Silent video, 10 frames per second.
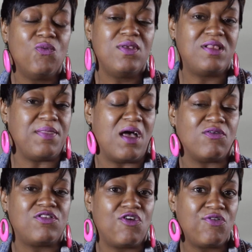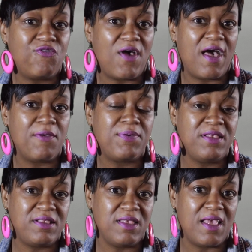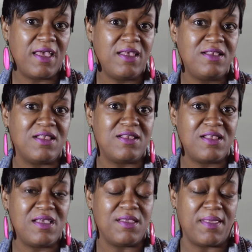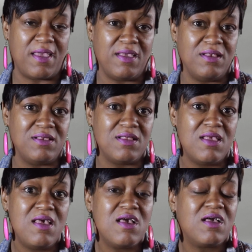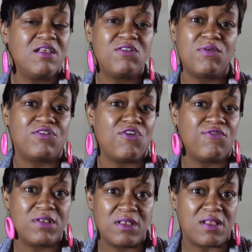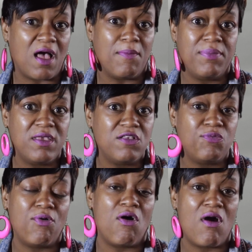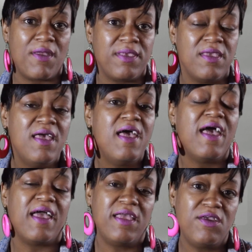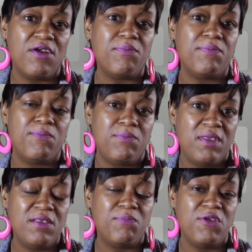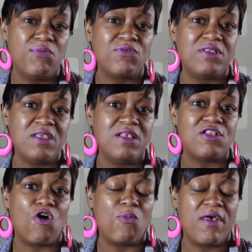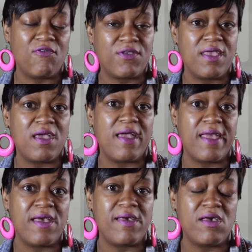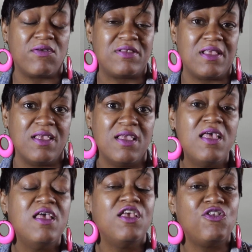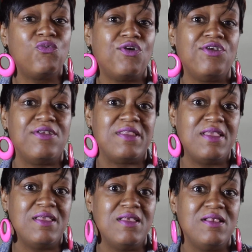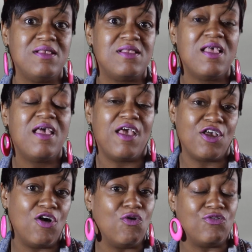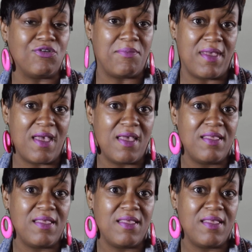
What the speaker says: We send out certified PCAs and CNAs. Customer service is our biggest priority, and here at Meeting People's Needs Home Health Care LLC is where your needs and goals are met.